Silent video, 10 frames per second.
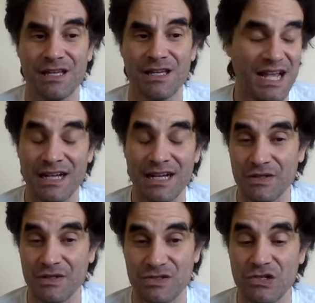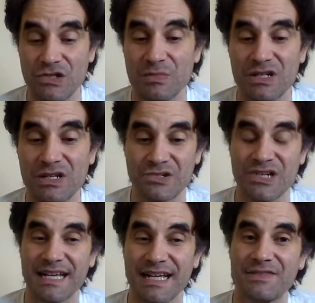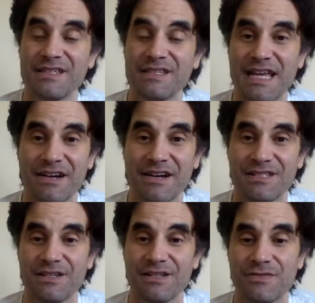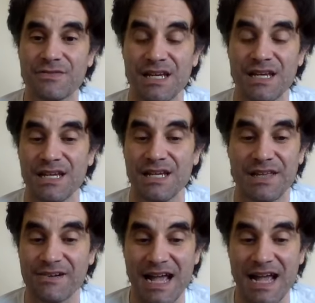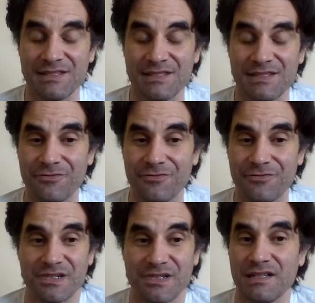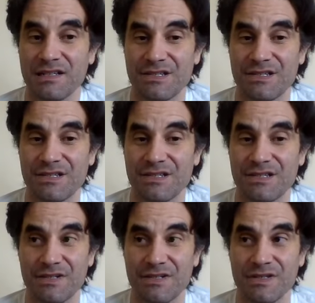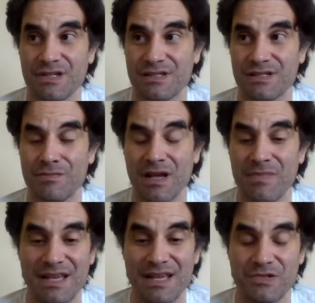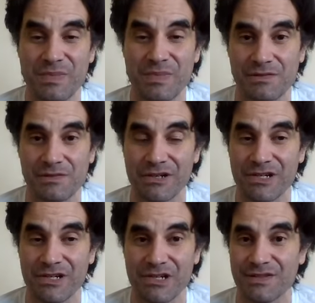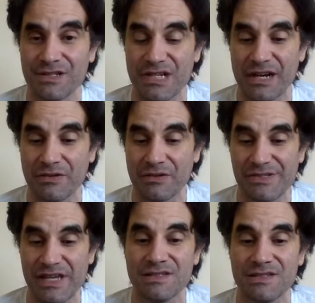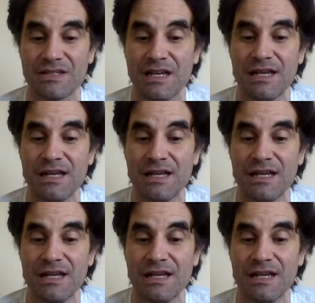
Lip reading: Check out those two books, or check out these narratives. They are excellent. Frederick Douglass's, of course, is just a masterpiece of literature in the general sense,